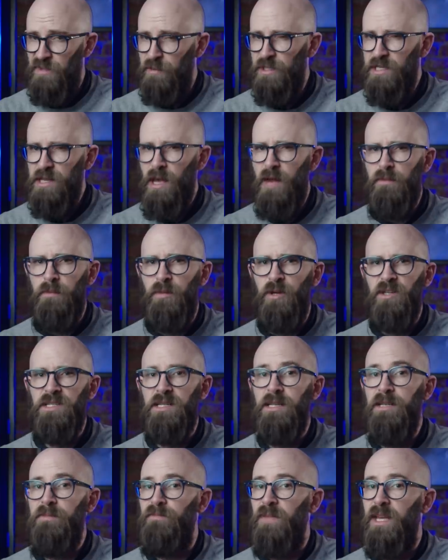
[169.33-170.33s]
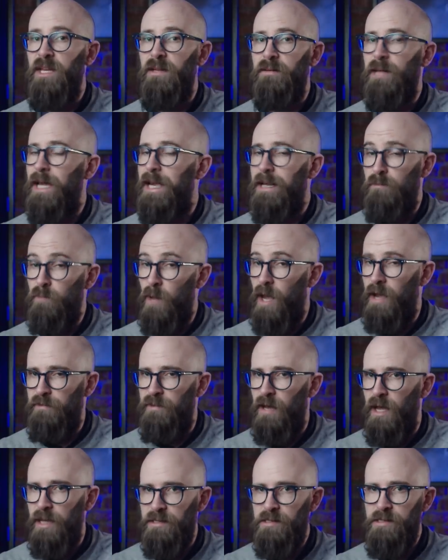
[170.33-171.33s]
To preserve a body in a
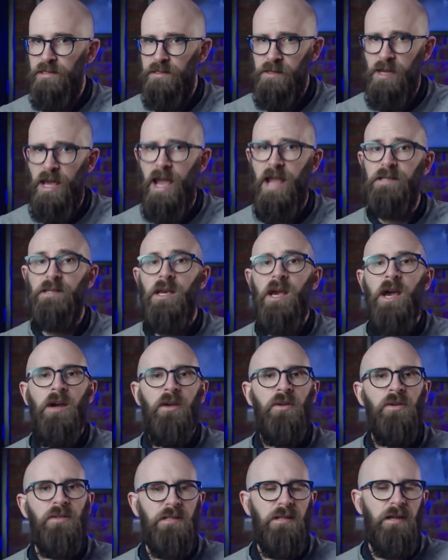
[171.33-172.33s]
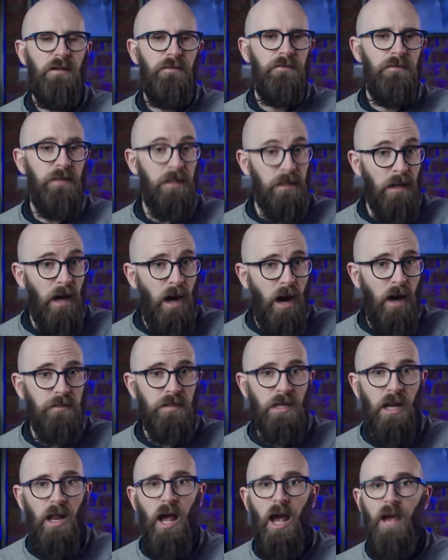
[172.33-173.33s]
lifelike state, good enough for the
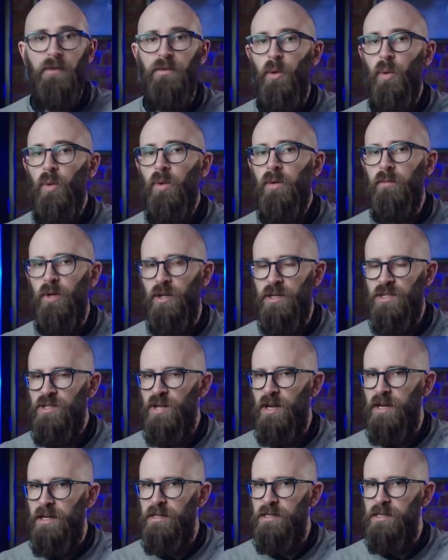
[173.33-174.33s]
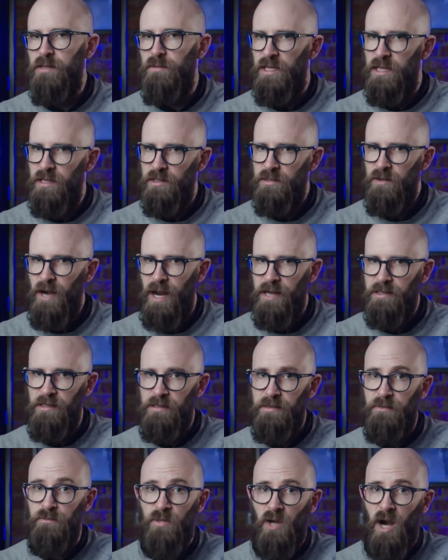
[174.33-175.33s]
afterlife, all moisture needs to be
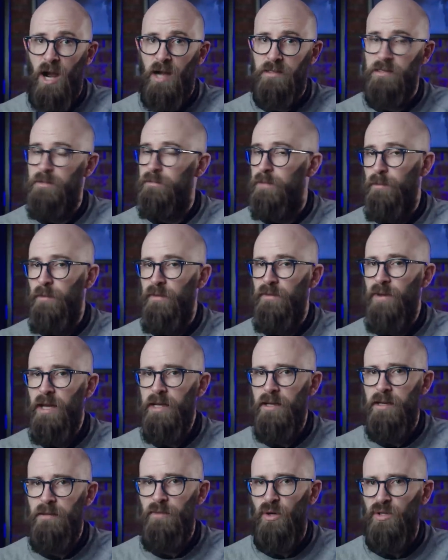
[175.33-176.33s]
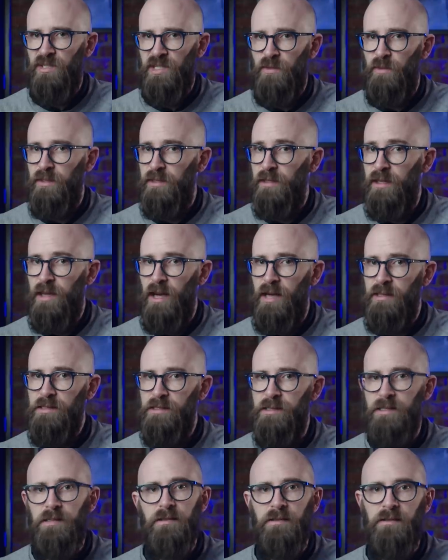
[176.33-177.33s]
extracted. Trying to mummify a body with
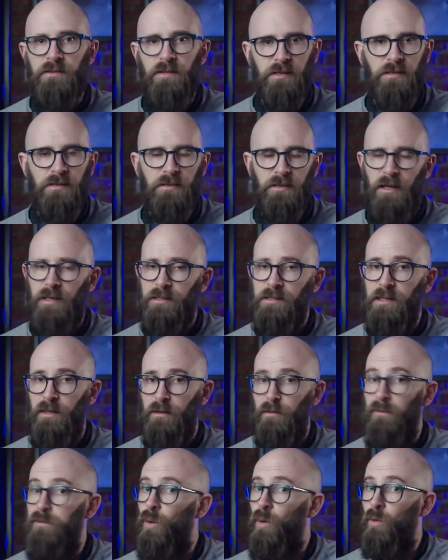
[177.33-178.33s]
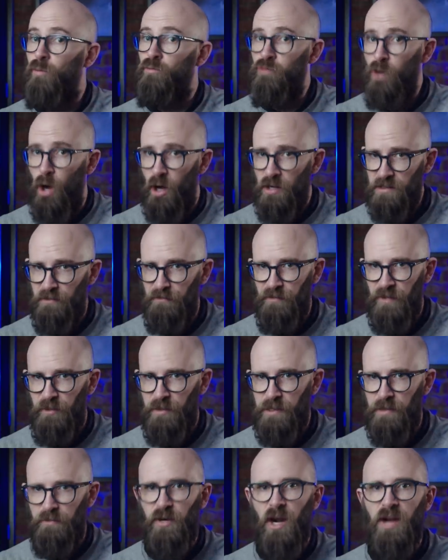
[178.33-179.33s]
guts is just asking for rot. It
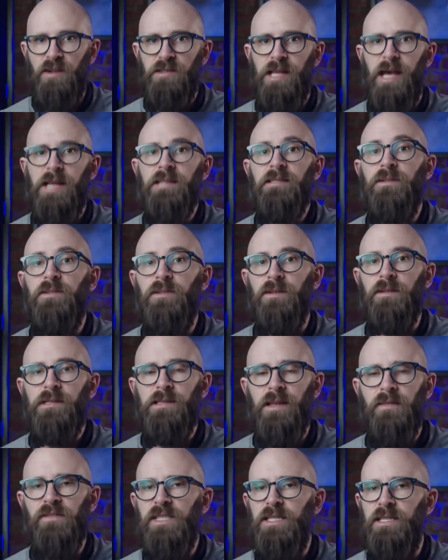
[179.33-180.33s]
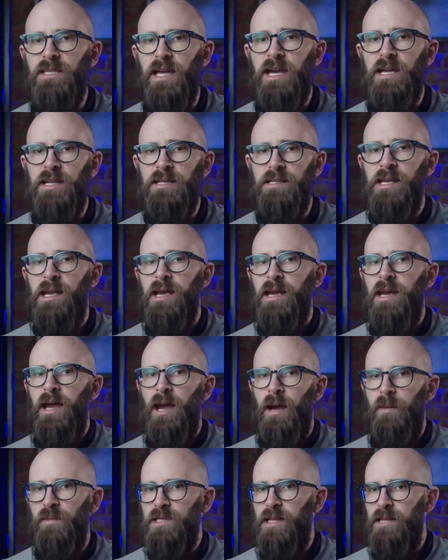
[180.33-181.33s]
was a process that took 70 days
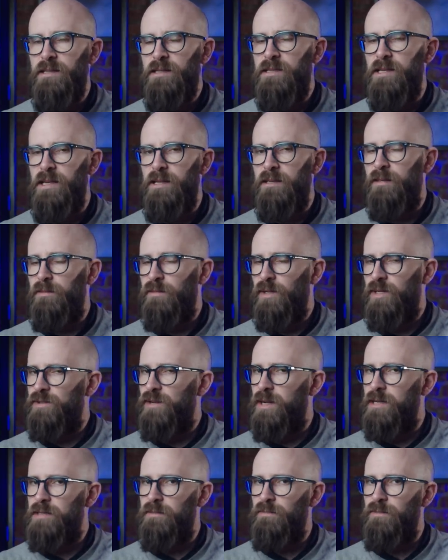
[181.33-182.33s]
and was undertaken by trained